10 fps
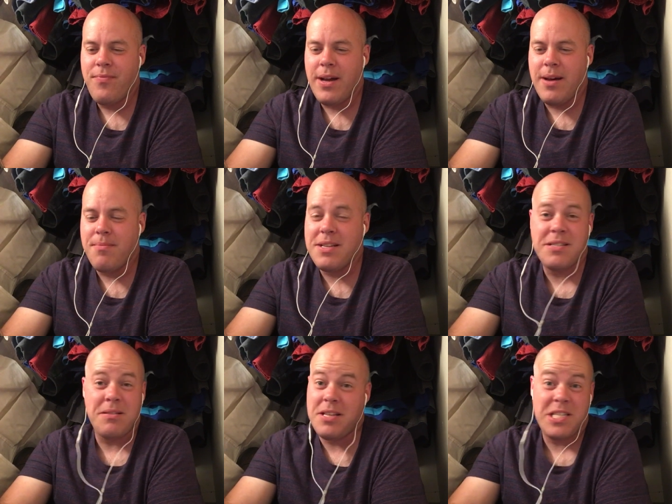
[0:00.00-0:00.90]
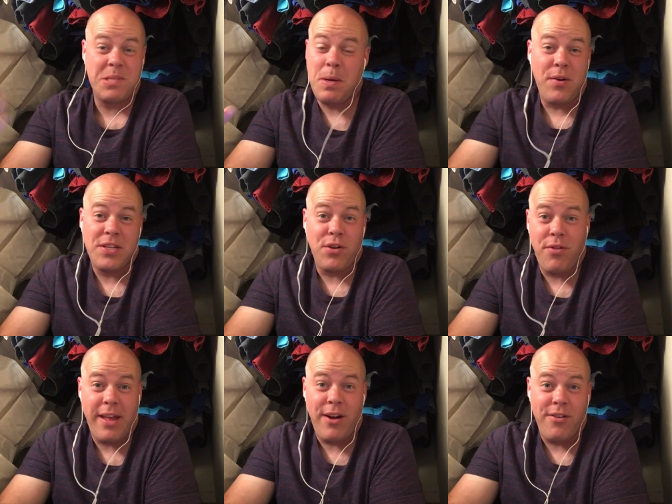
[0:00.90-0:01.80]
um, this the spirits are
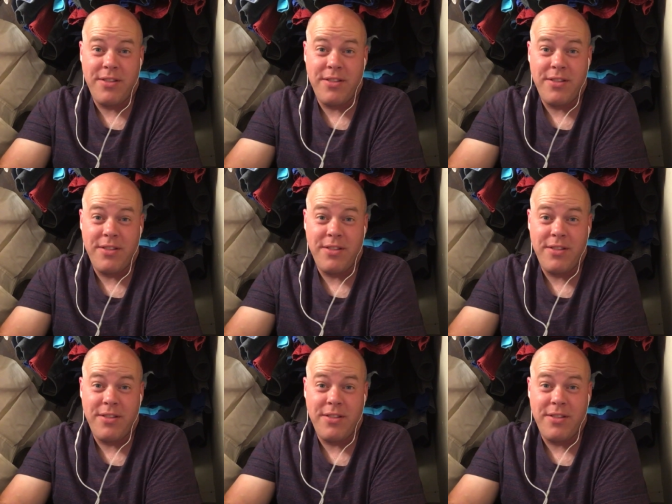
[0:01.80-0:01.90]
there.